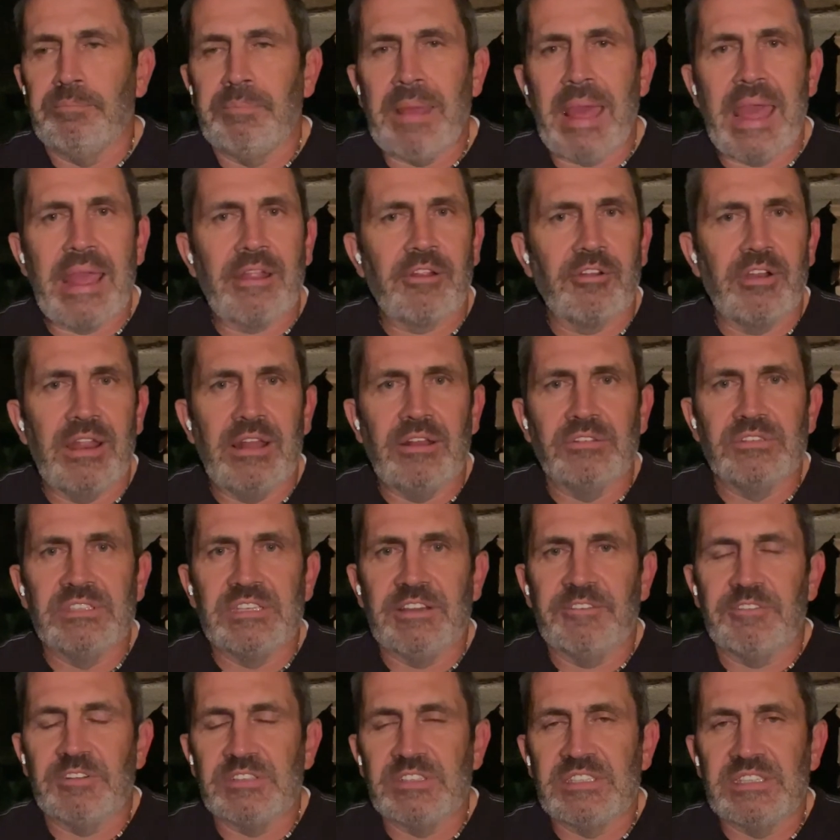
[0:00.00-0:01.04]
backgrounds,
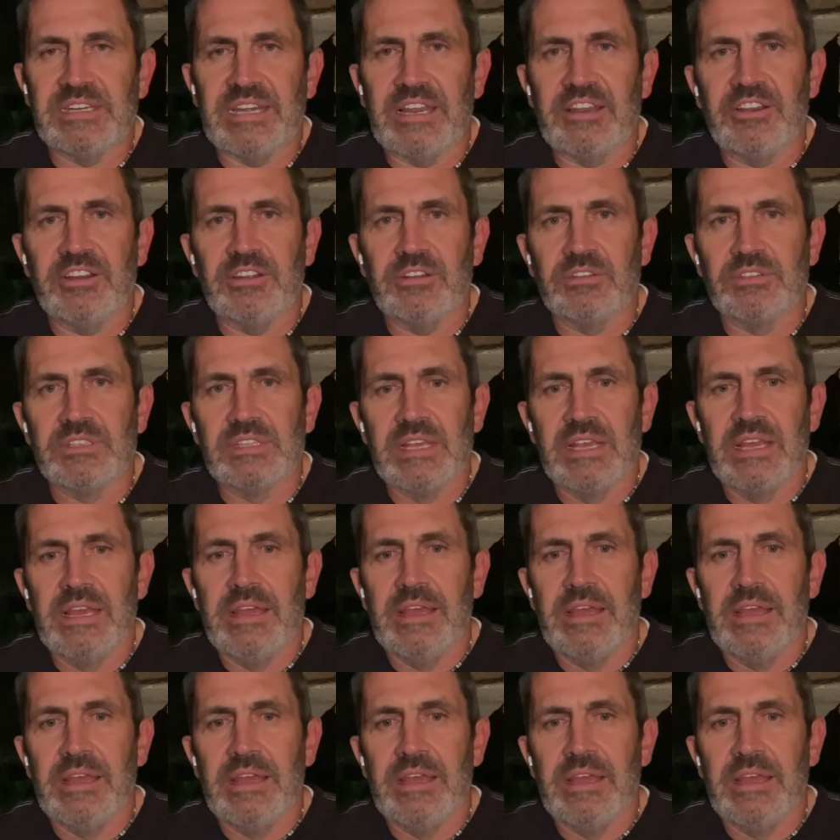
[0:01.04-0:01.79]
different scenarios.